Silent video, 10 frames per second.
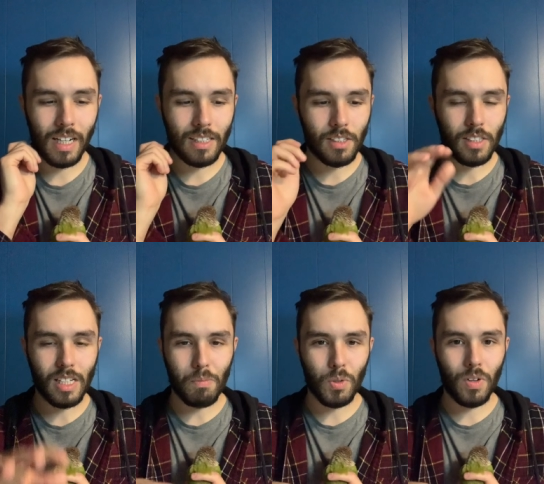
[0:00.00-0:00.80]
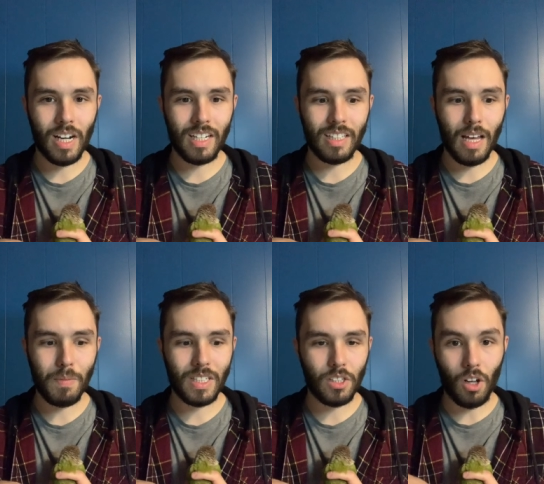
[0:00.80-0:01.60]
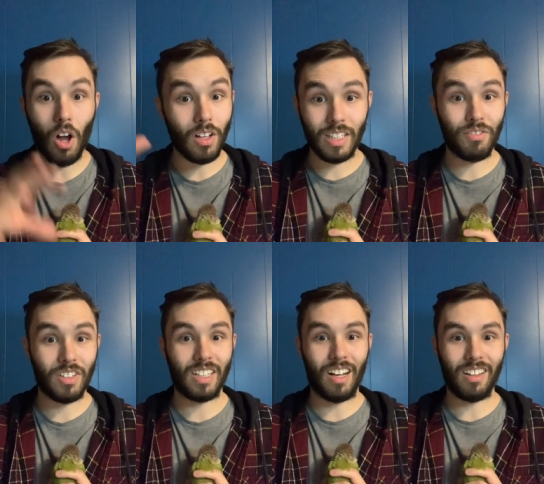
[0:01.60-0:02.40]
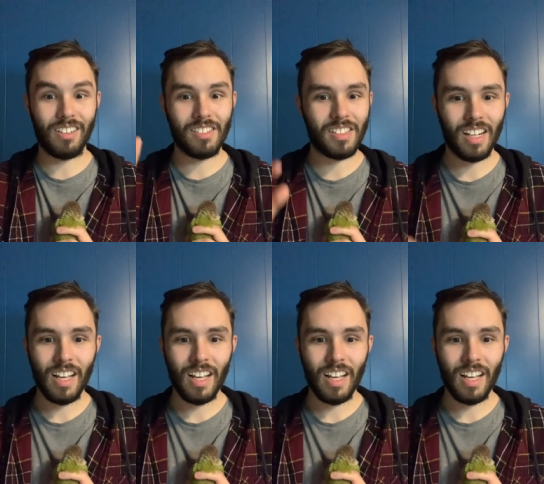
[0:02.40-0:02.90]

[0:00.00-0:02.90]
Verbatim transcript: I just separated them into all different colors